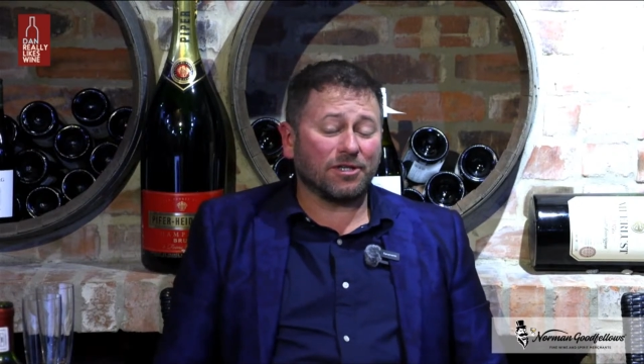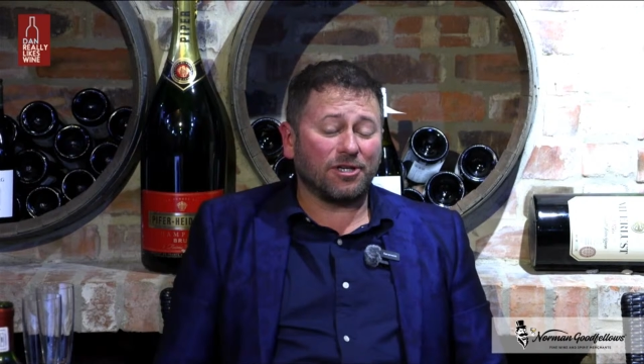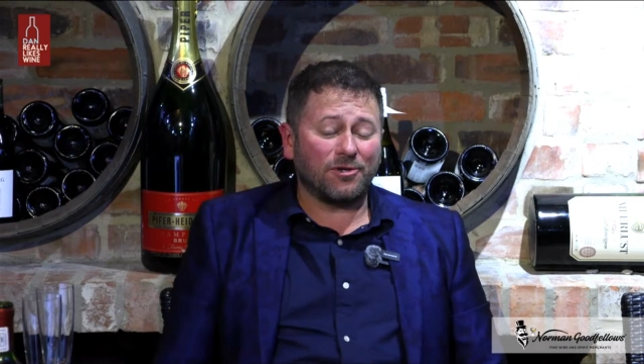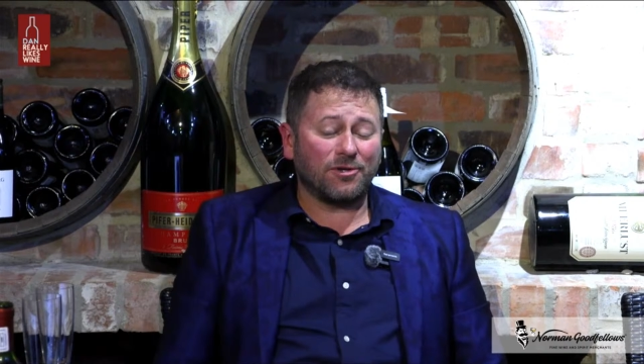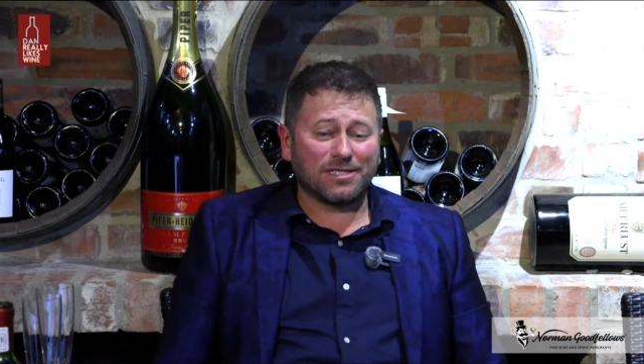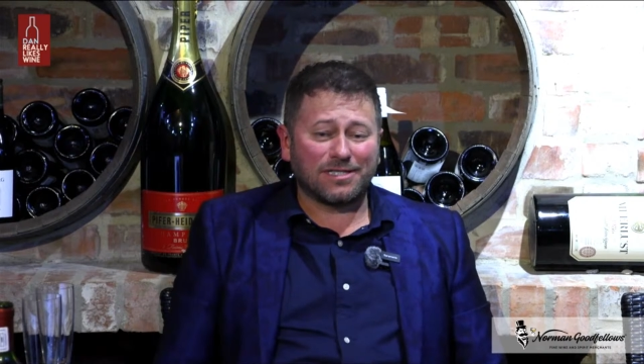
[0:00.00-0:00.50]

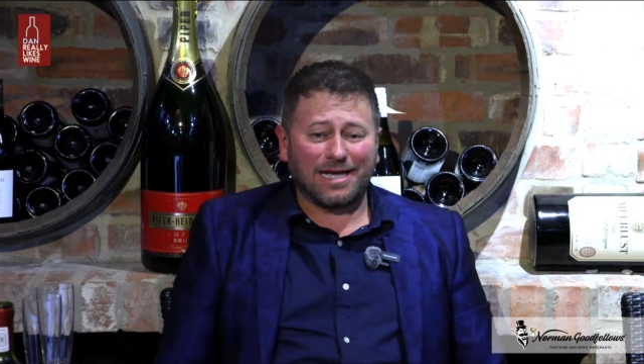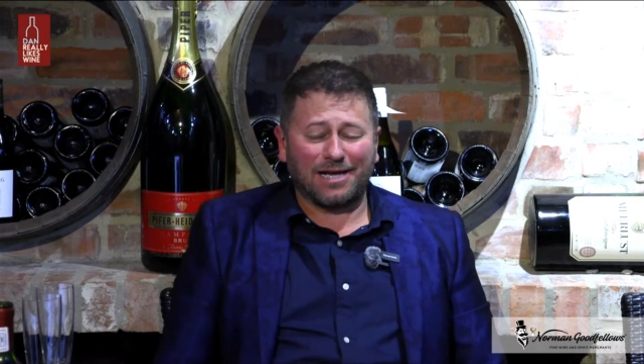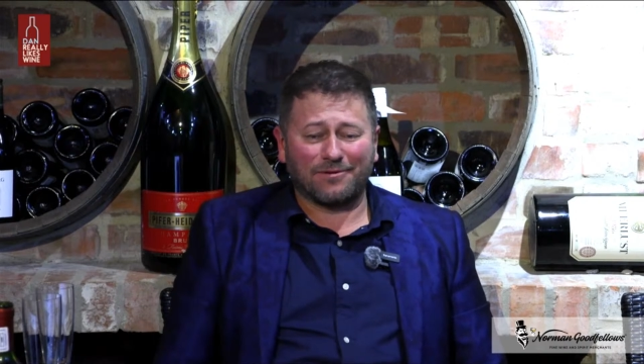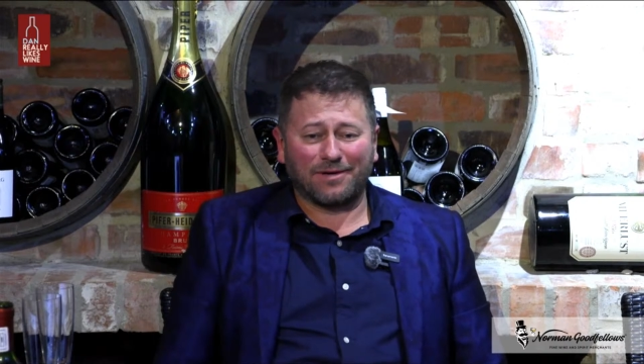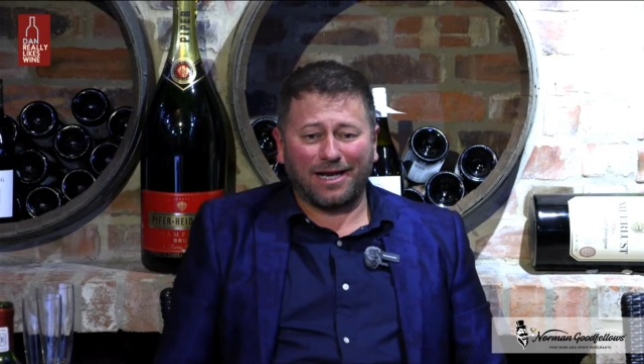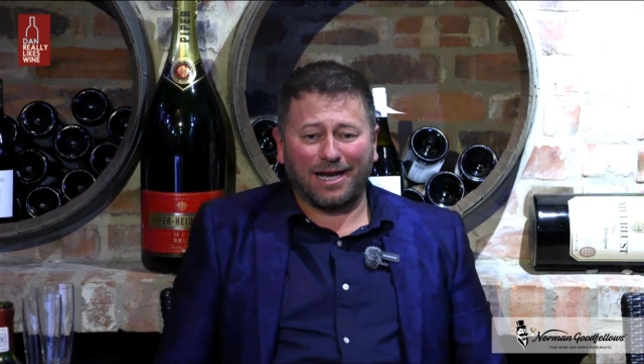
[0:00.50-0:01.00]
new to
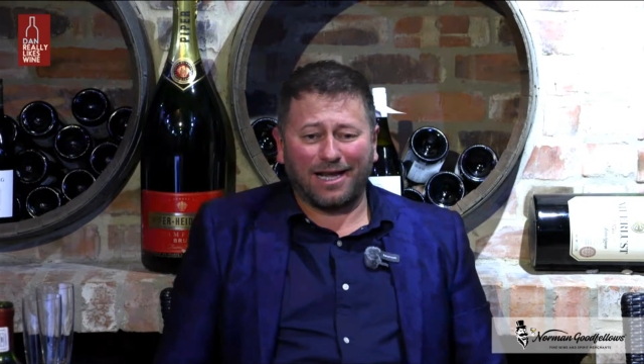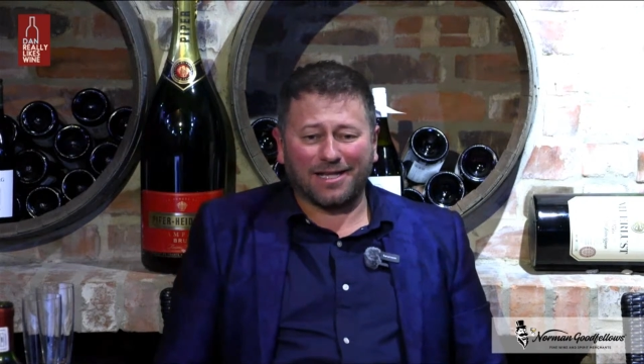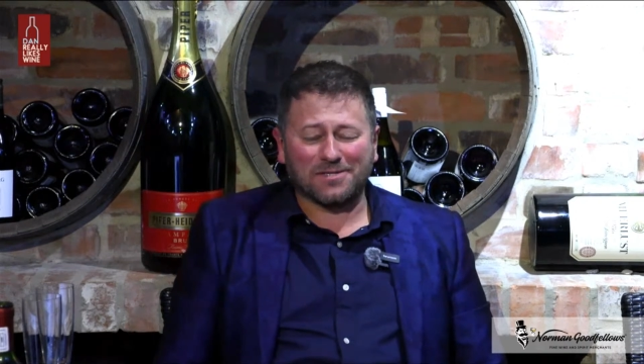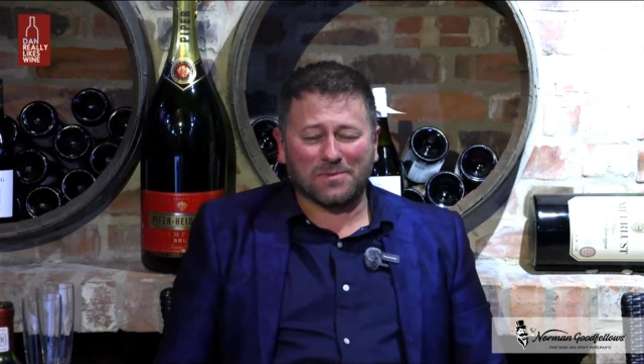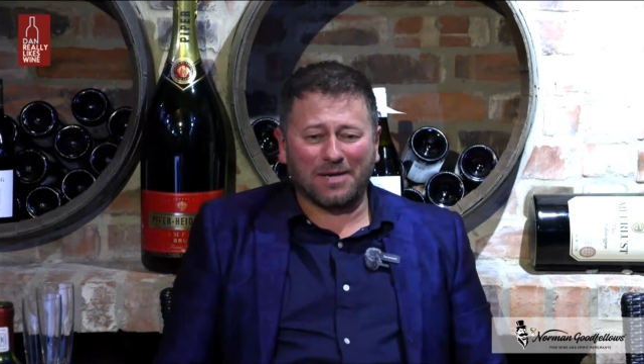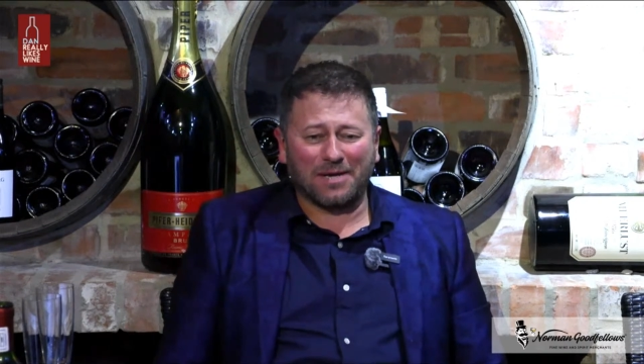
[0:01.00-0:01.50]
Dan Really
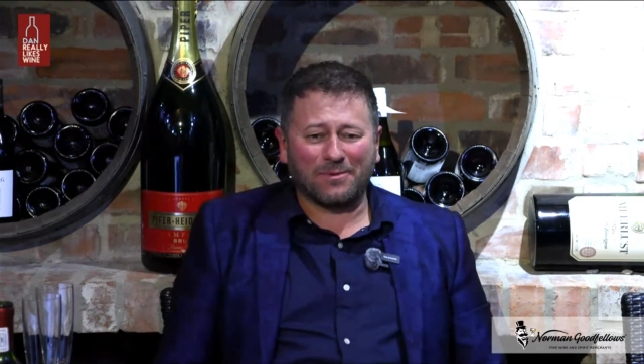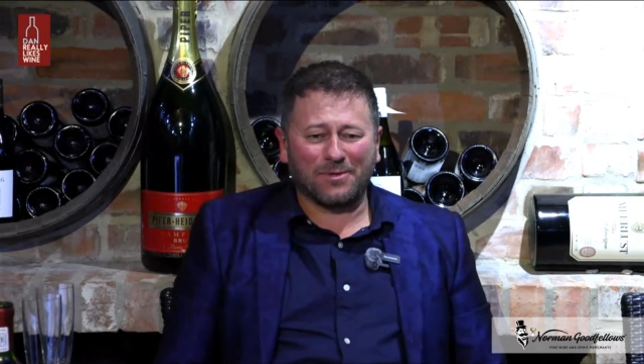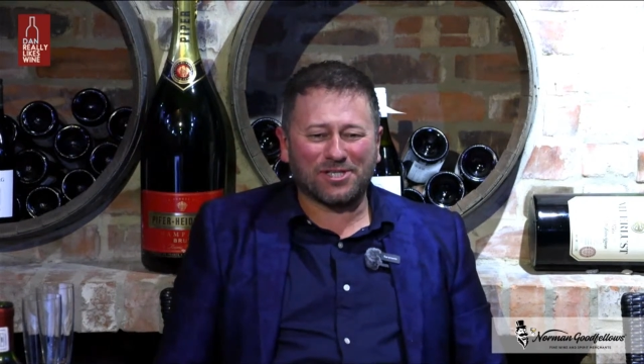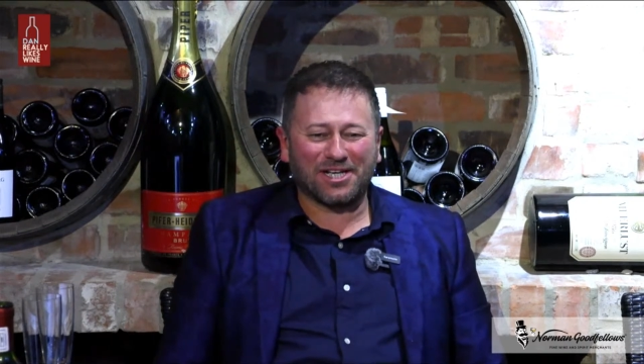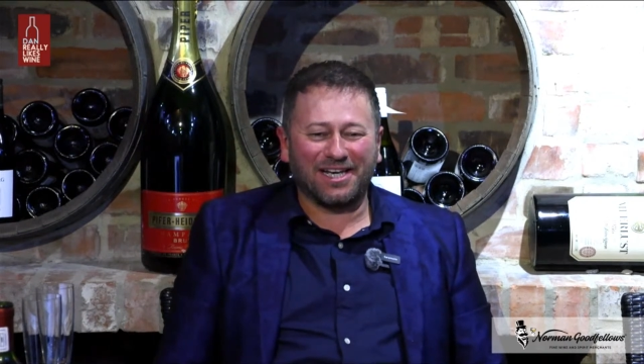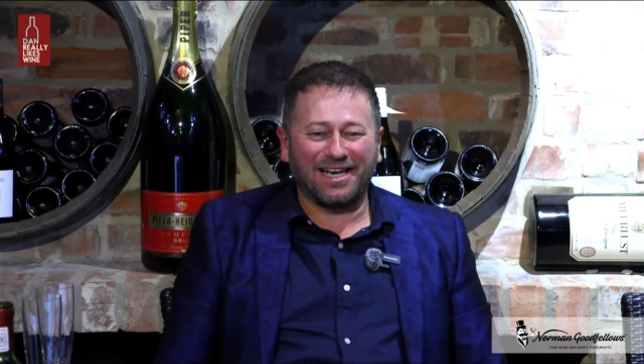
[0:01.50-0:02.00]
Likes Wine, but
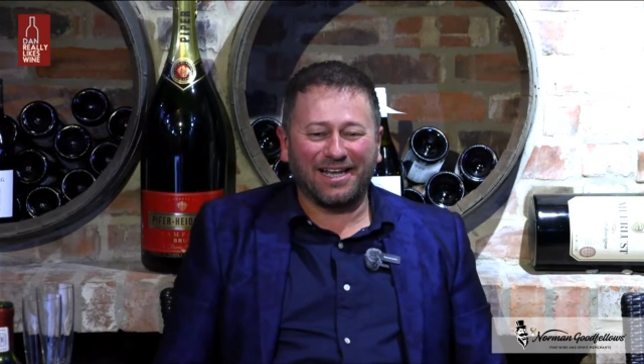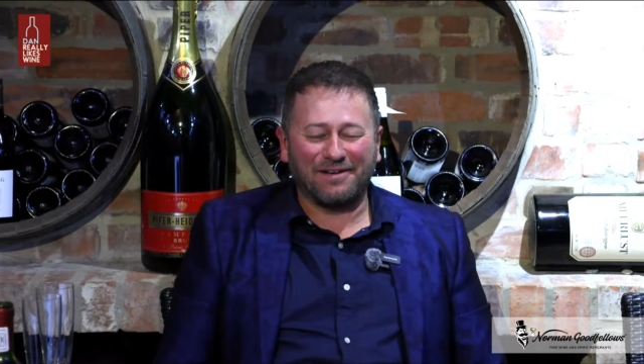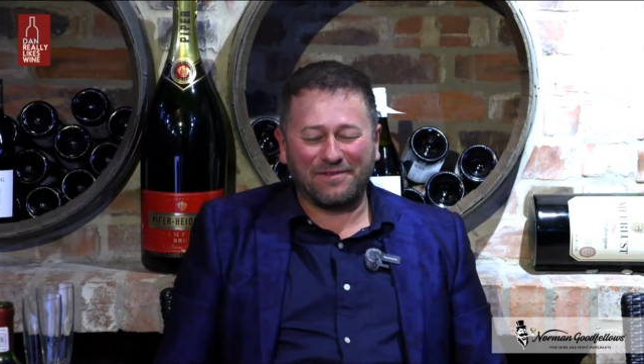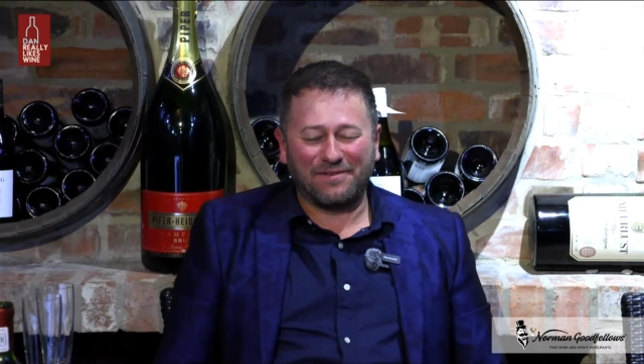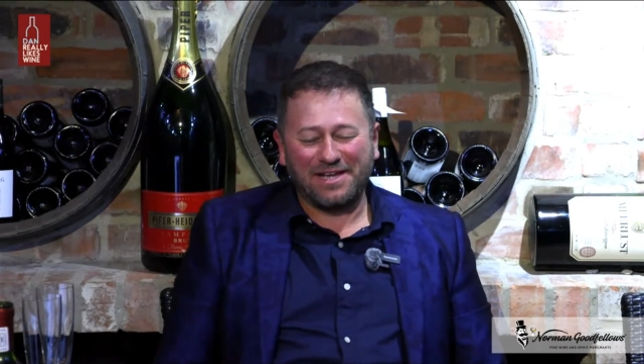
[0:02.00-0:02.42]
which I love